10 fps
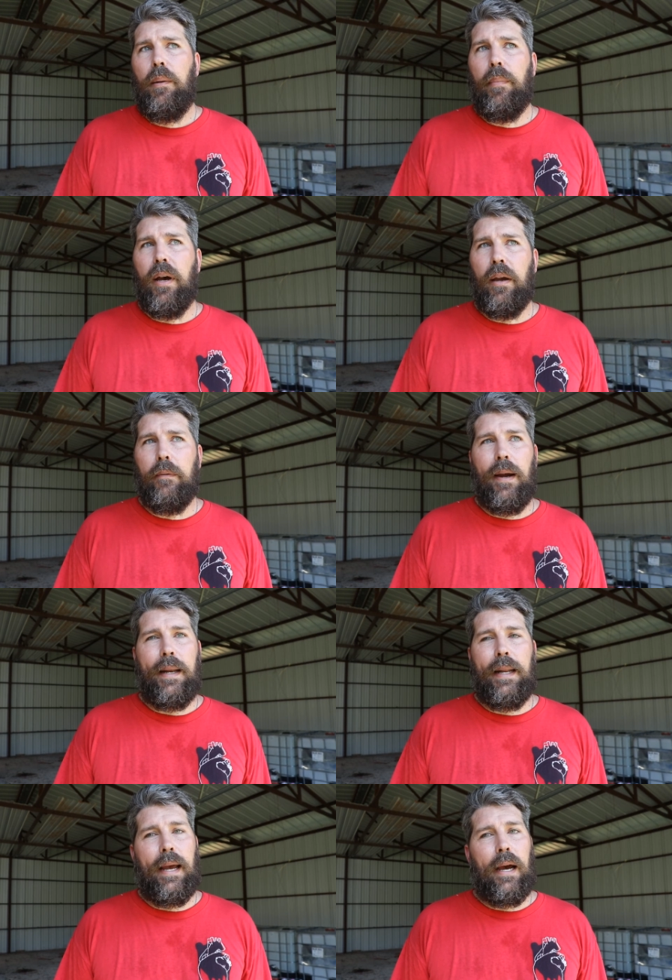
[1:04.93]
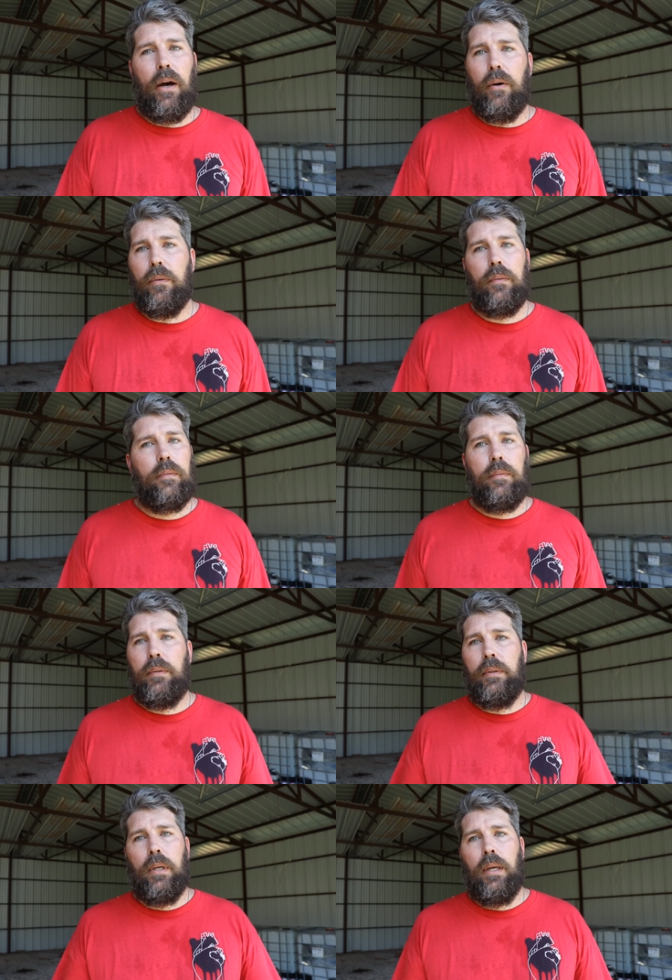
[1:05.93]
but right now
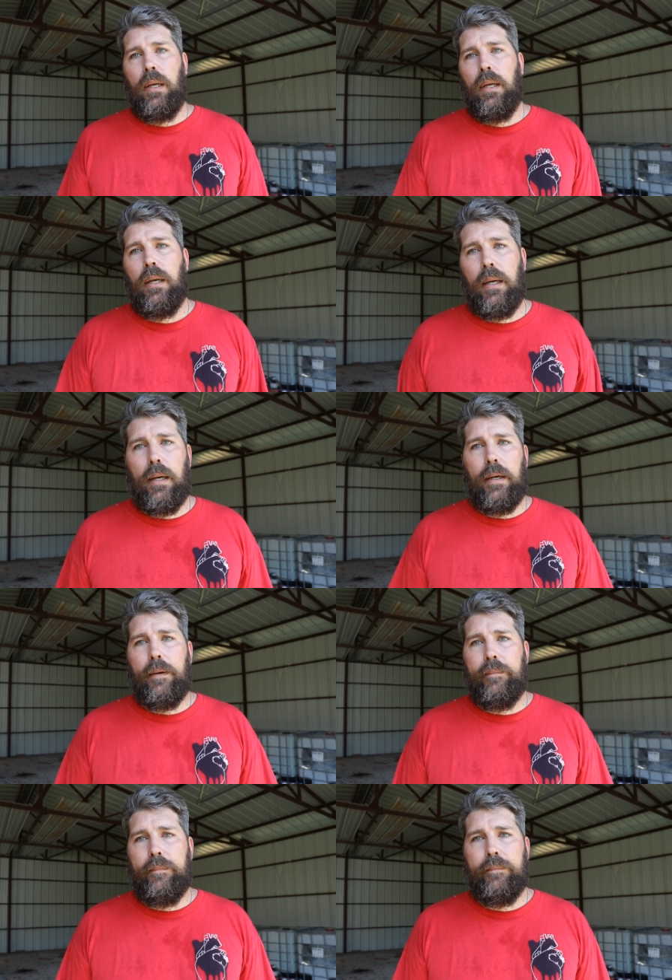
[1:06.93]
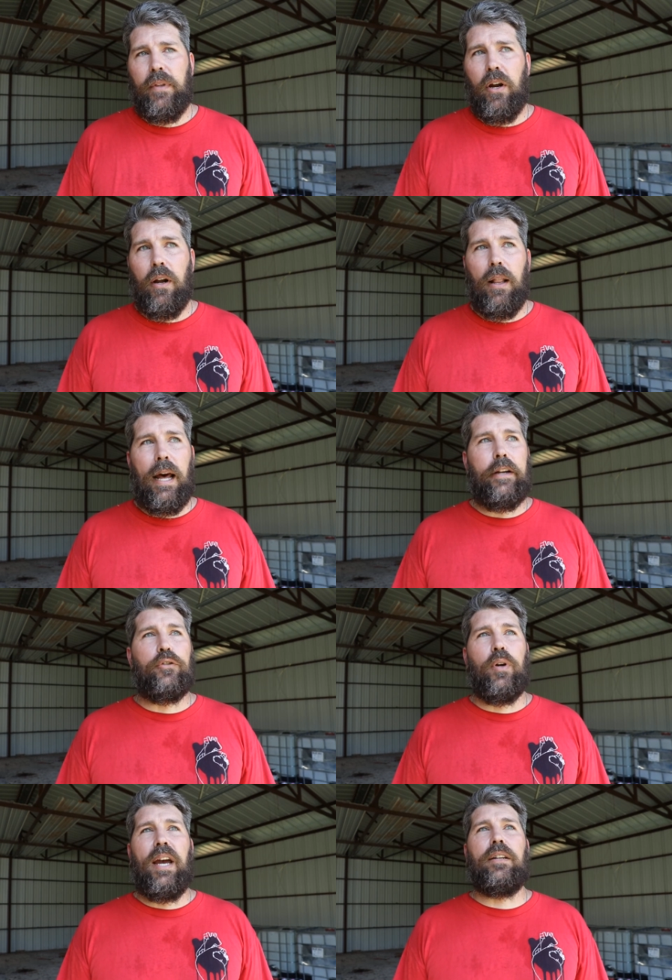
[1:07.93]
um, there are a lot of
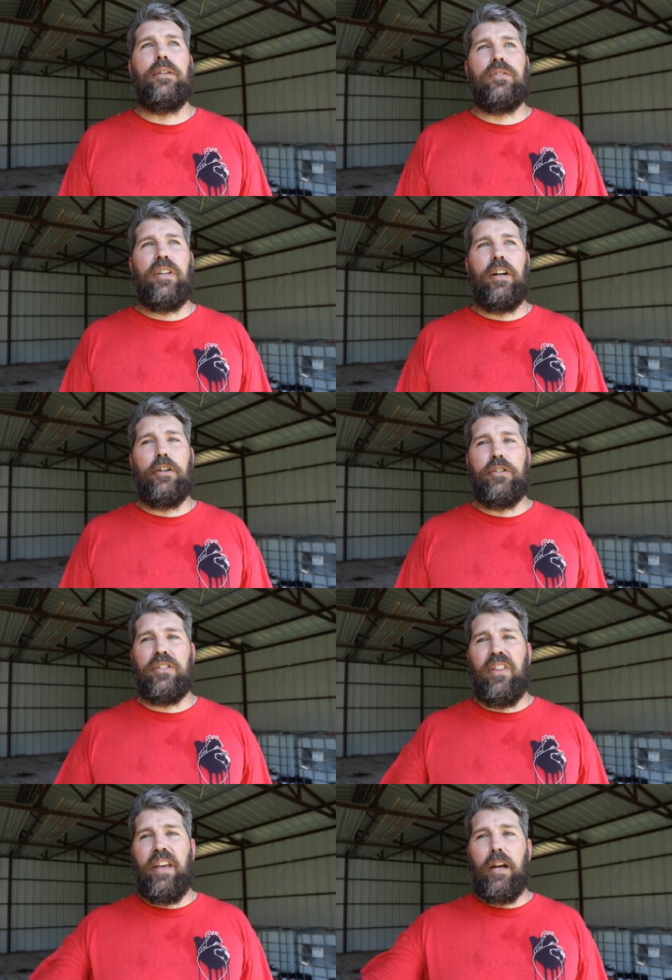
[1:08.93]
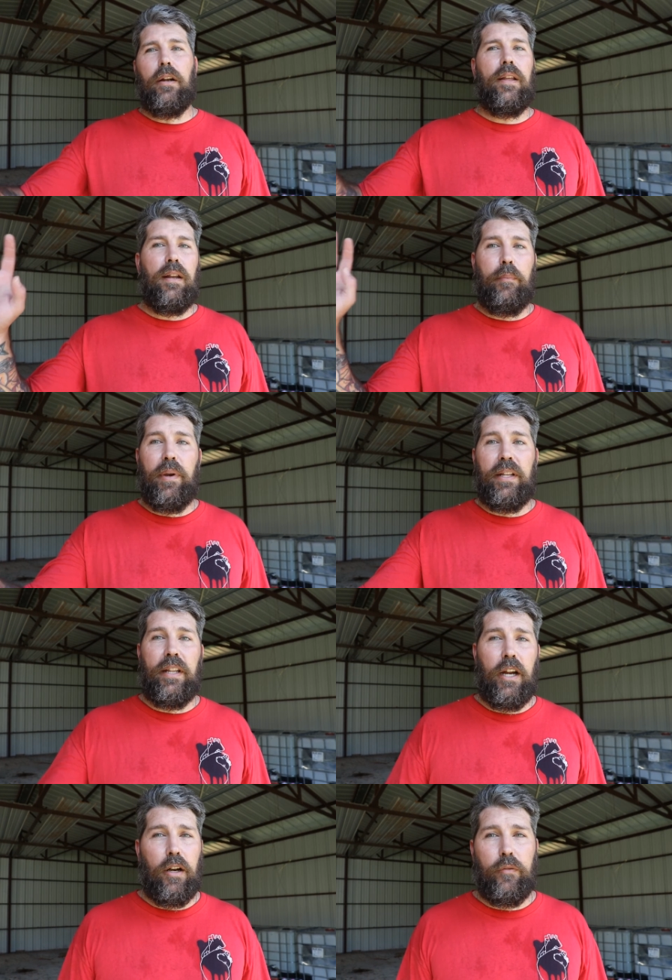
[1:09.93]
tractors that are just there that have been
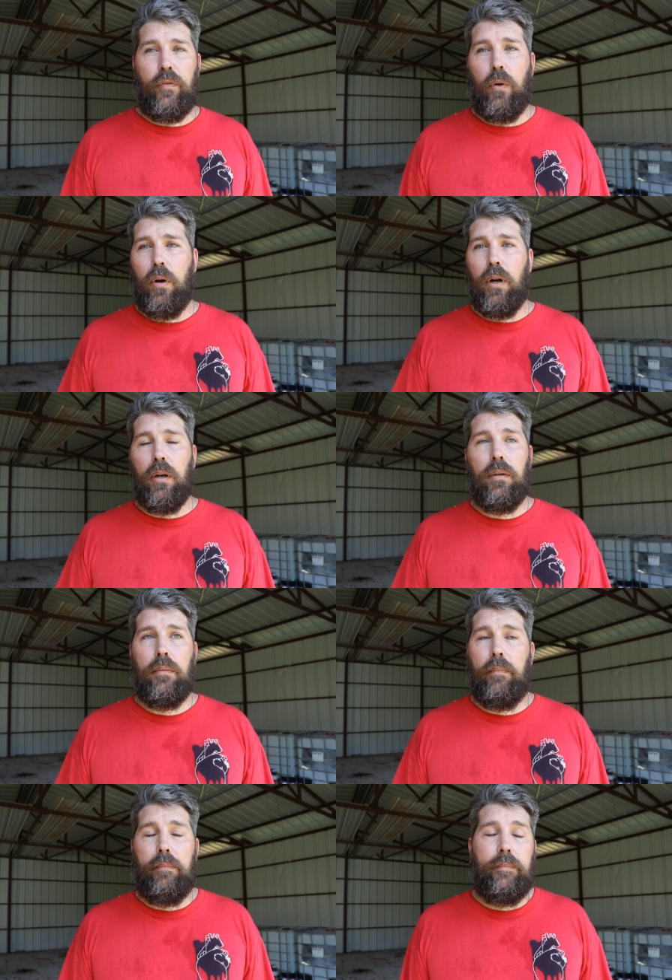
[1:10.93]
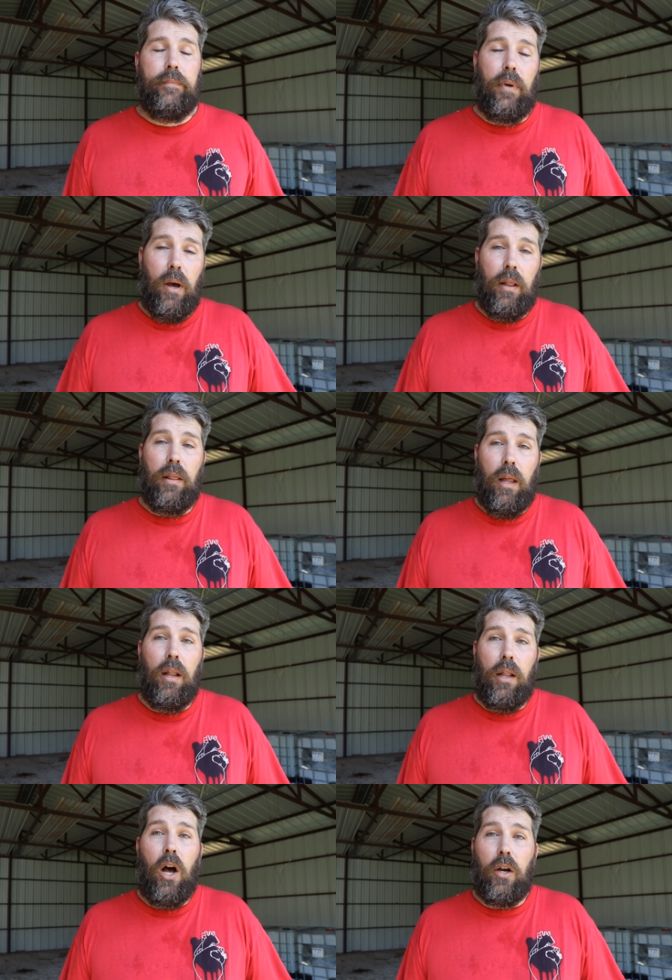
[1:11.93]
there for a, a
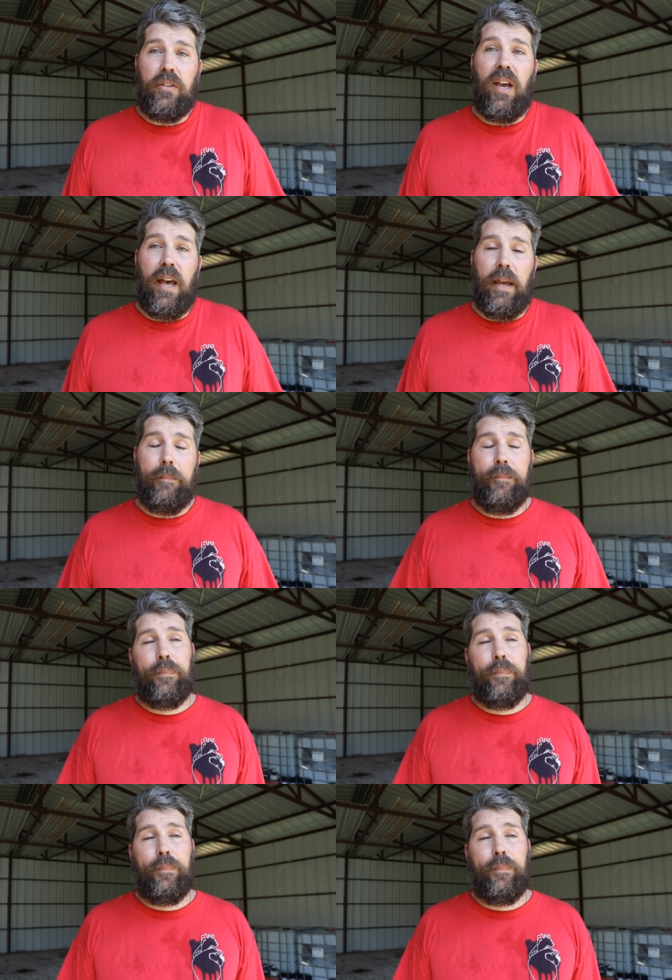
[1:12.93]
long time.